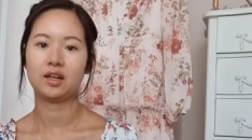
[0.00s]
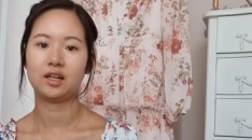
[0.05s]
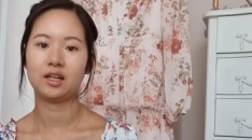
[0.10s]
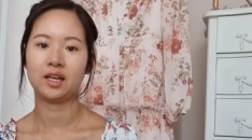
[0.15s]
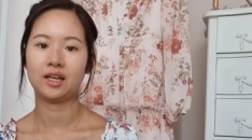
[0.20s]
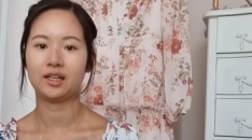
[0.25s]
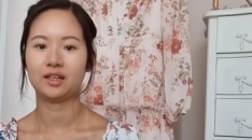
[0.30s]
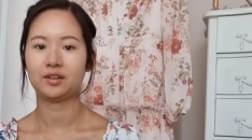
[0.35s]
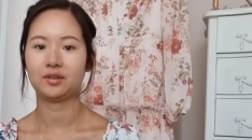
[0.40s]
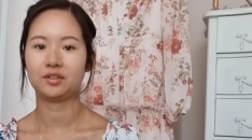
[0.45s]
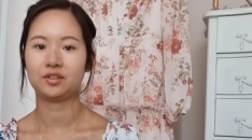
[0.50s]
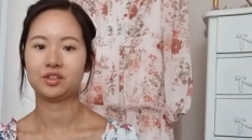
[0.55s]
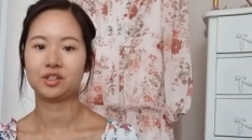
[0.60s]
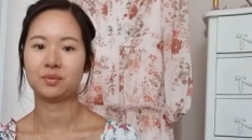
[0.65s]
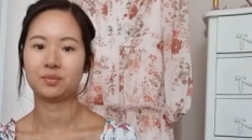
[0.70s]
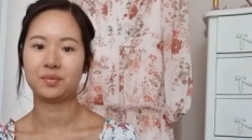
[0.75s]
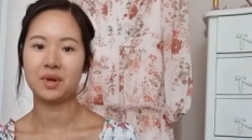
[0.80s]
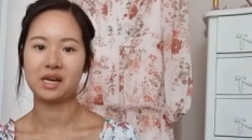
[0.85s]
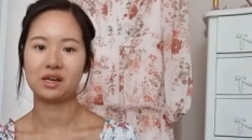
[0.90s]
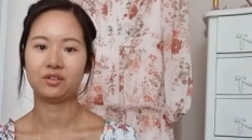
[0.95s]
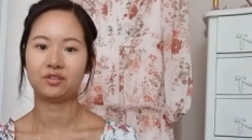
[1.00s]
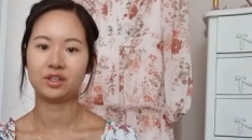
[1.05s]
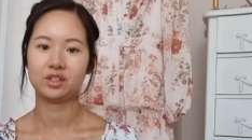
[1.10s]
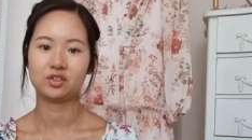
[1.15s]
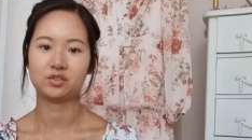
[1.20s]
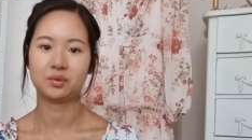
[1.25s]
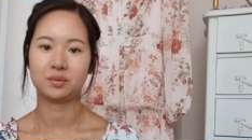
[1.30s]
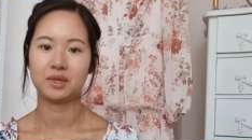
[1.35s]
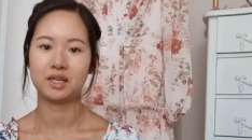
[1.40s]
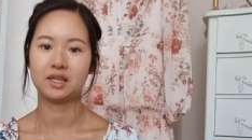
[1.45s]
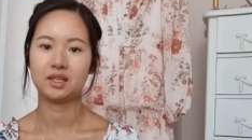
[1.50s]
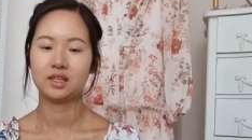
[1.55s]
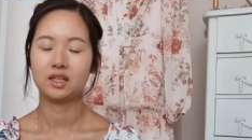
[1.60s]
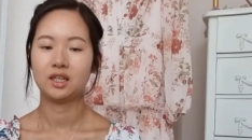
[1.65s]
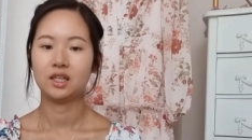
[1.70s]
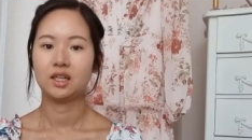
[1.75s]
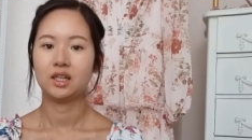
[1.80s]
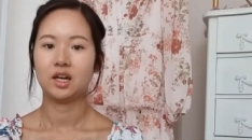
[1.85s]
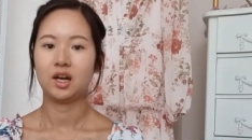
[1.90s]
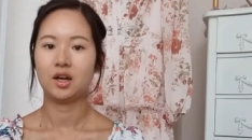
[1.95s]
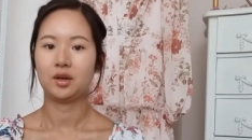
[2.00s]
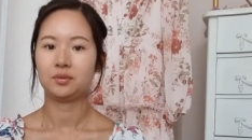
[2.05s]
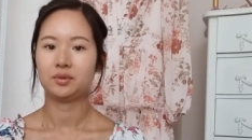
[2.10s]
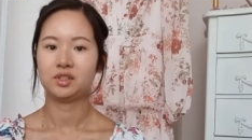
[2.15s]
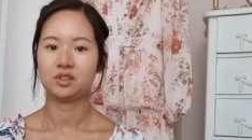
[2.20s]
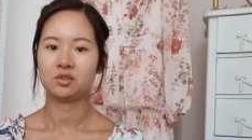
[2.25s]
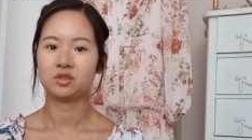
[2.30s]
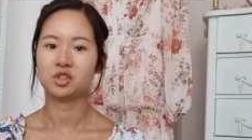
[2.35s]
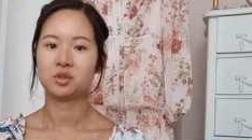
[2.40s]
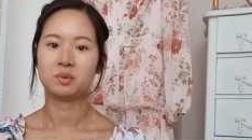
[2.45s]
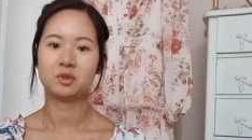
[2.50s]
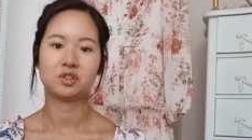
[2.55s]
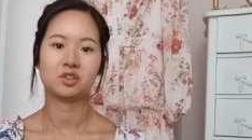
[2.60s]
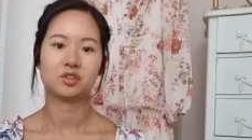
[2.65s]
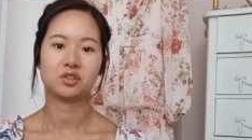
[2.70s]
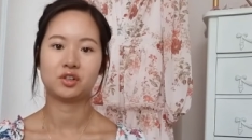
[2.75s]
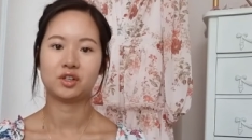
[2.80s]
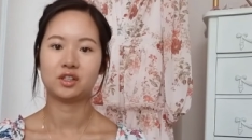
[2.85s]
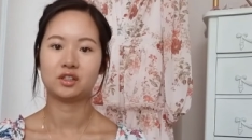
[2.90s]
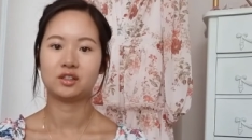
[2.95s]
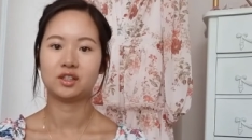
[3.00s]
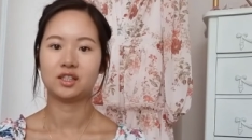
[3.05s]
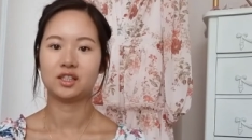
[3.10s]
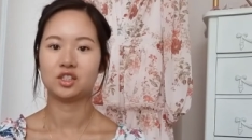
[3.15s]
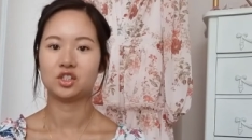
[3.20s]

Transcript: like some benefits from it. Um, it's not sponsored or anything,